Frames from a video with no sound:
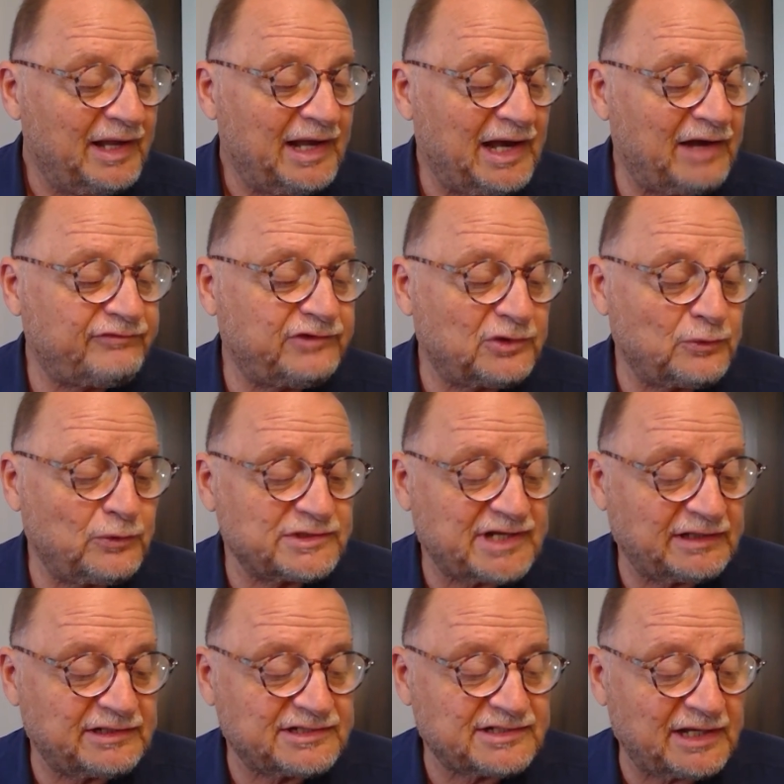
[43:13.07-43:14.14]
Afterwards,
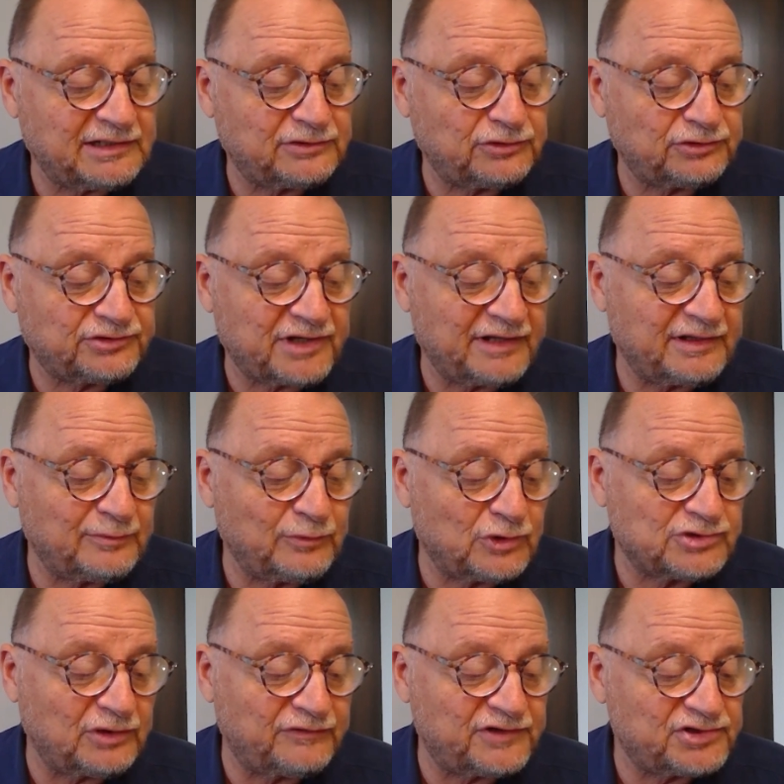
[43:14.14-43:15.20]
I decided to try the
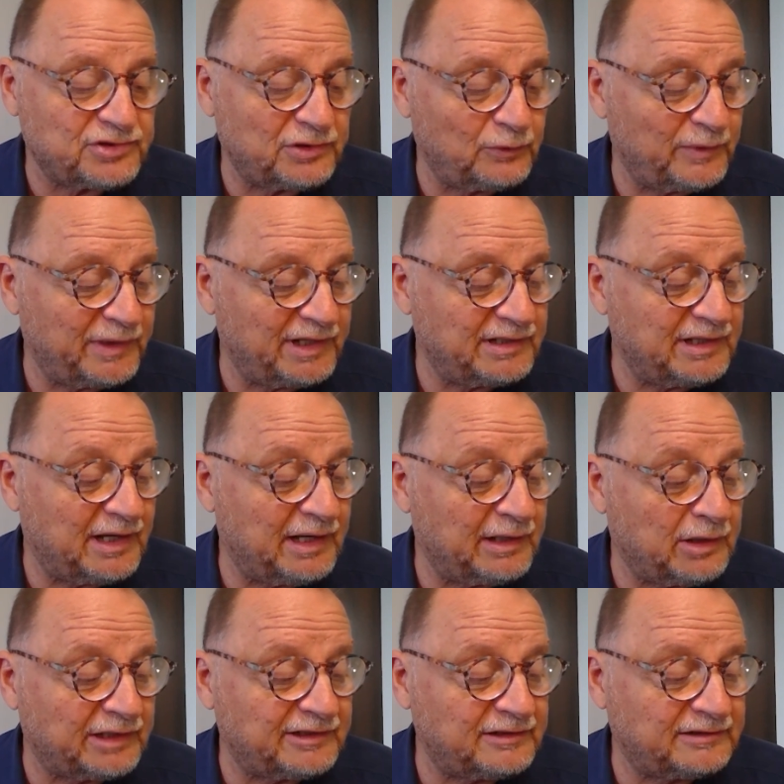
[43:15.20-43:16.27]
most official way. I
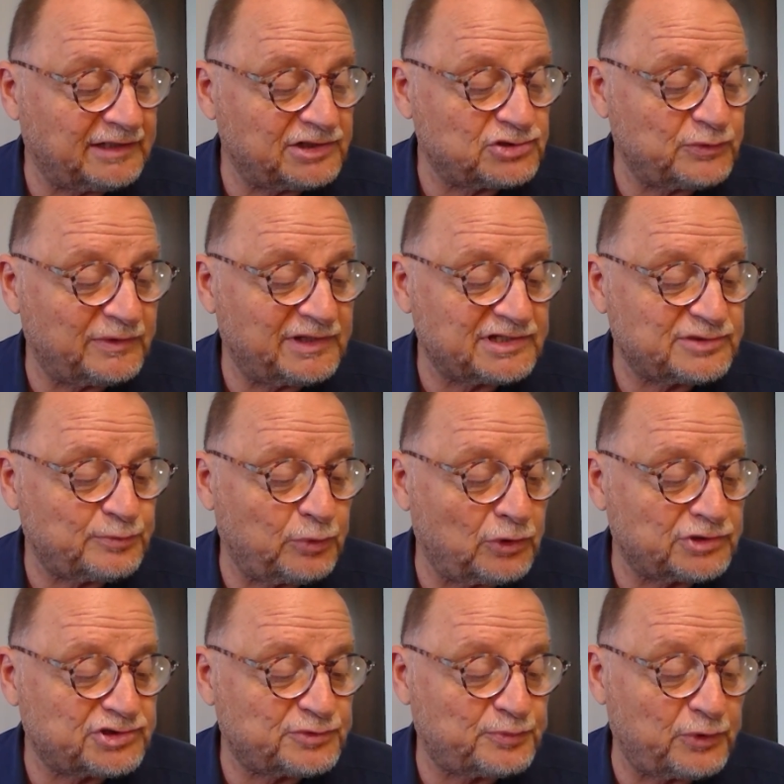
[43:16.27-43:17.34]
got in touch with the
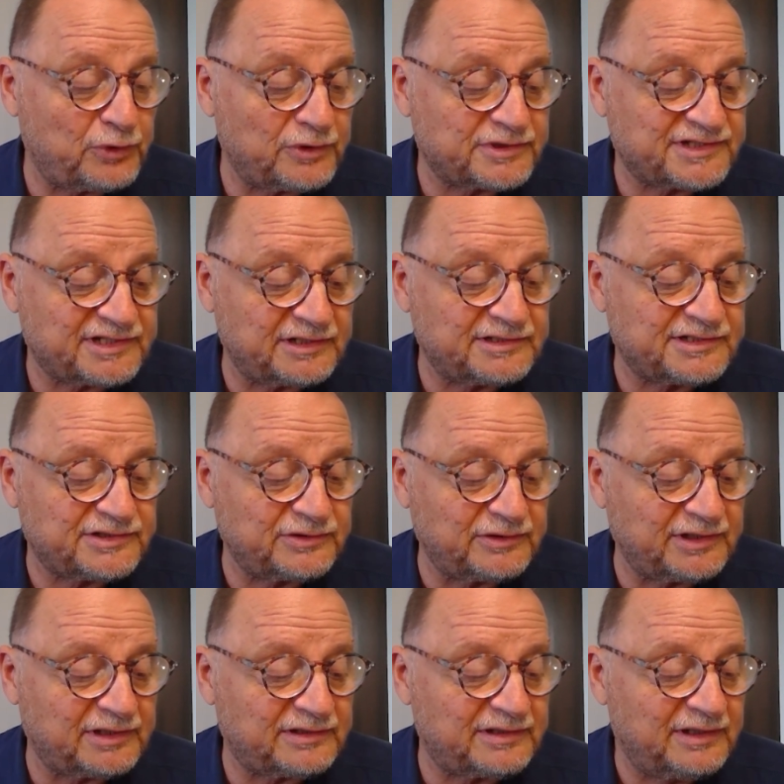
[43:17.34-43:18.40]
spokesperson's
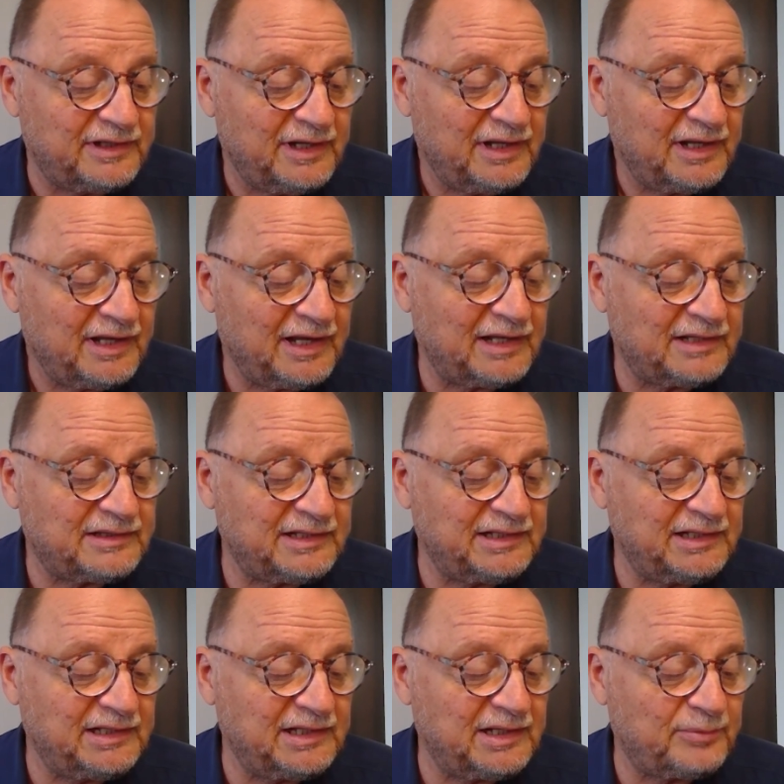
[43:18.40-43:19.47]
unit at
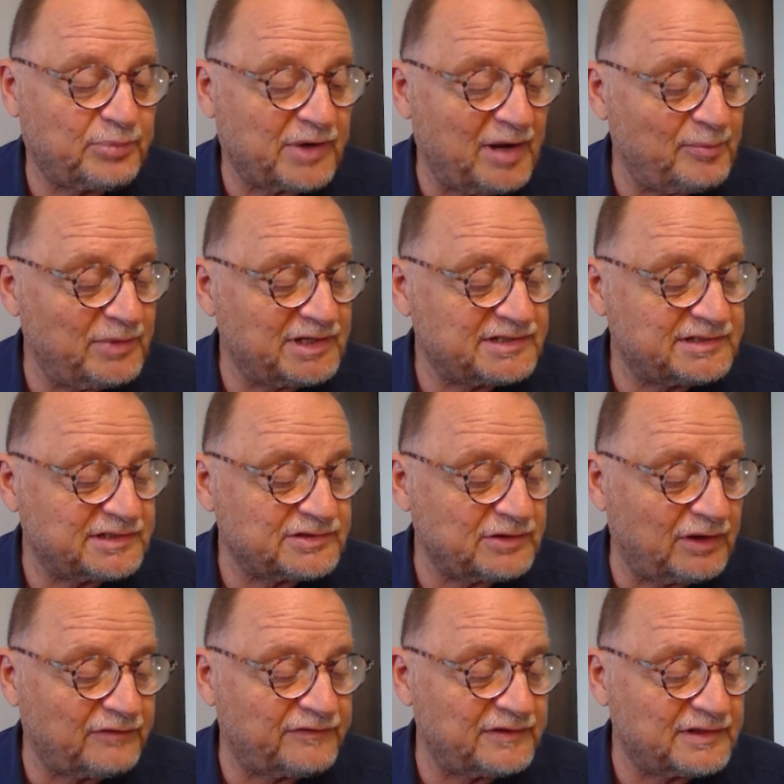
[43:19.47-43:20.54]
the Prime Minister's
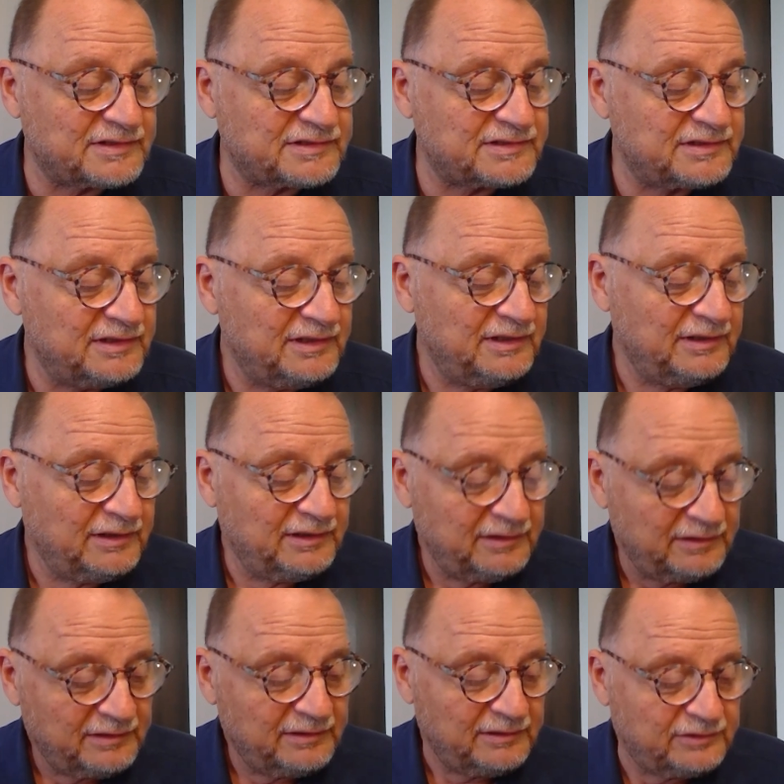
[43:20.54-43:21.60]
office,
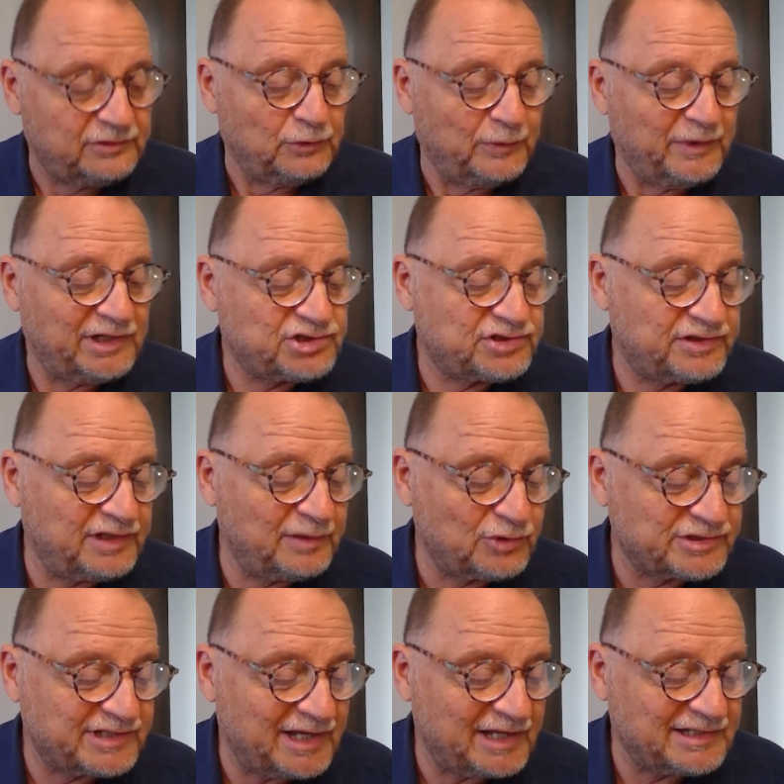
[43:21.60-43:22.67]
to which the
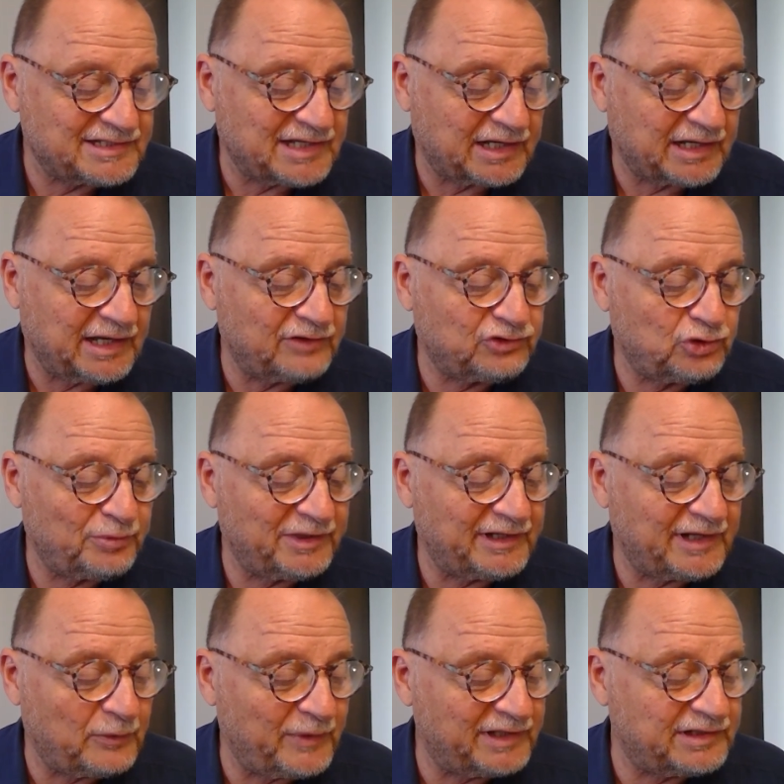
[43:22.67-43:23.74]
Mossad is accountable,
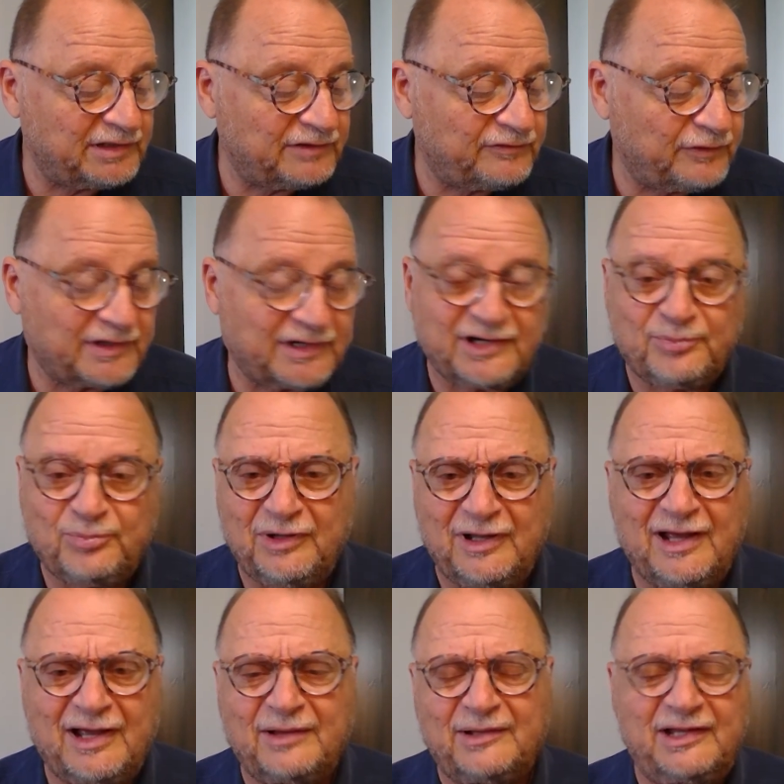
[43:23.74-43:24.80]
and I waited for a
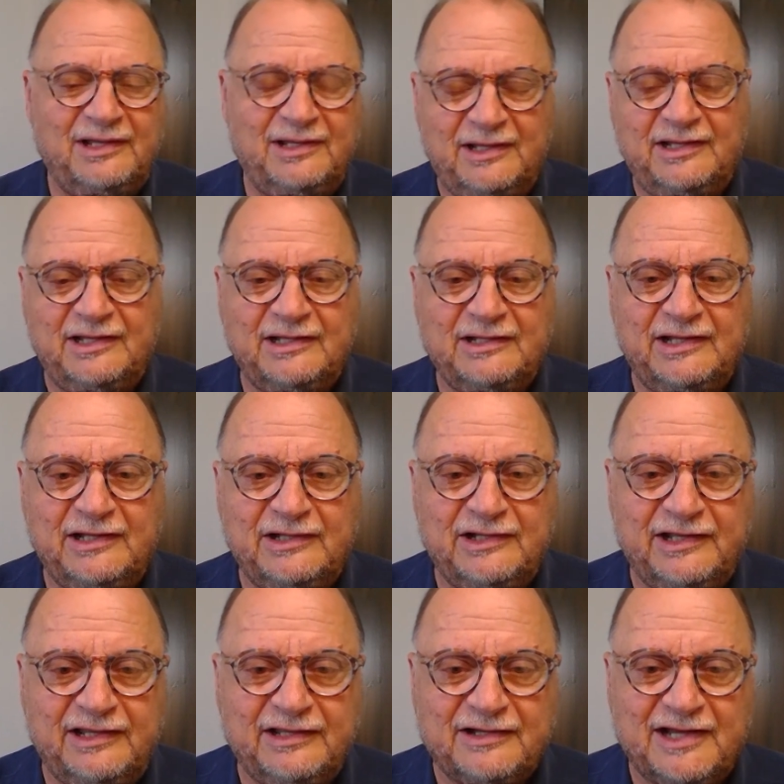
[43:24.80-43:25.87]
reply.
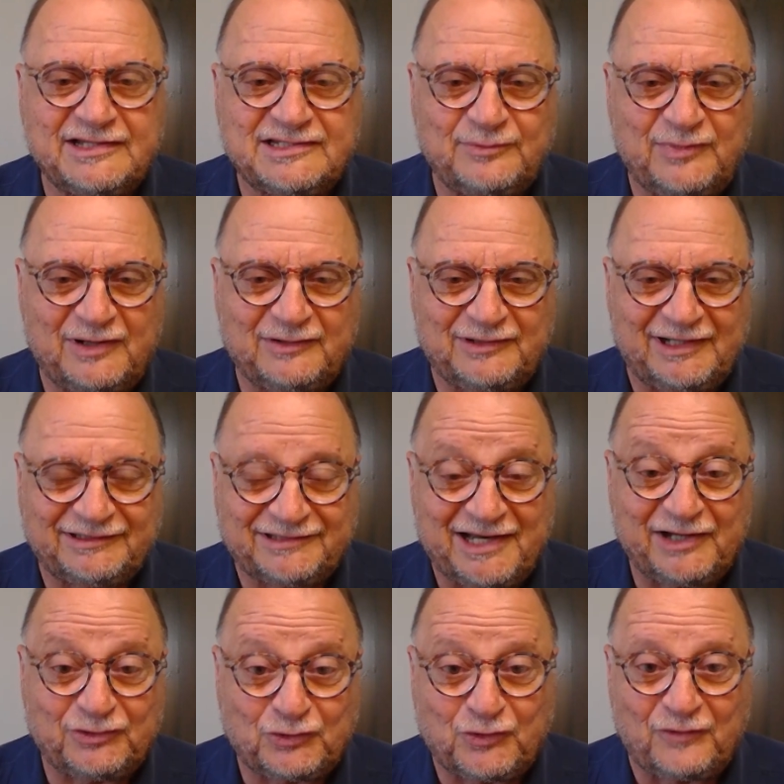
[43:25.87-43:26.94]
He writes about
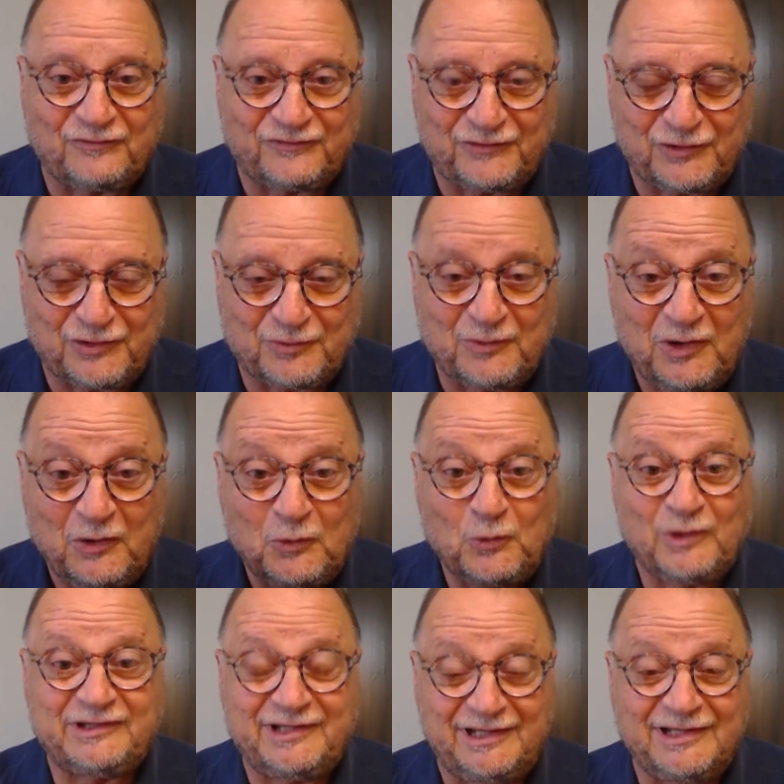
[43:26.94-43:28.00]
trying to confirm
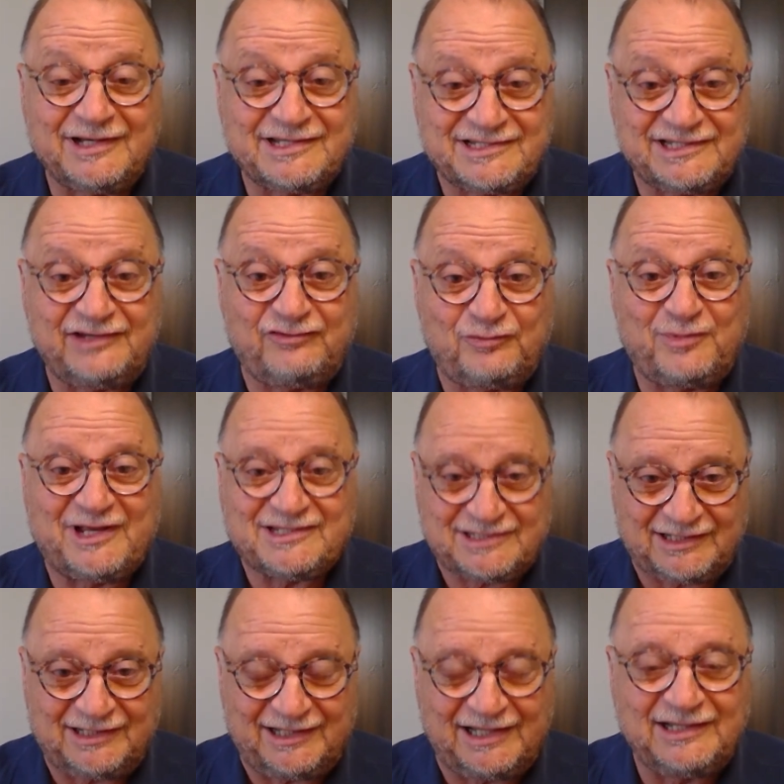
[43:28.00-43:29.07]
what he received
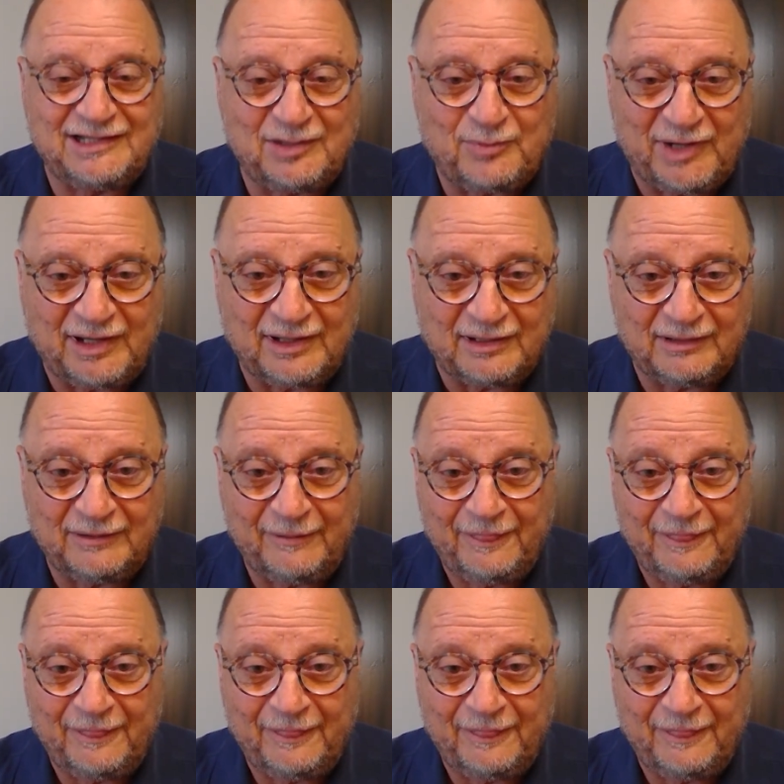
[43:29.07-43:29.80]
basically in the mail.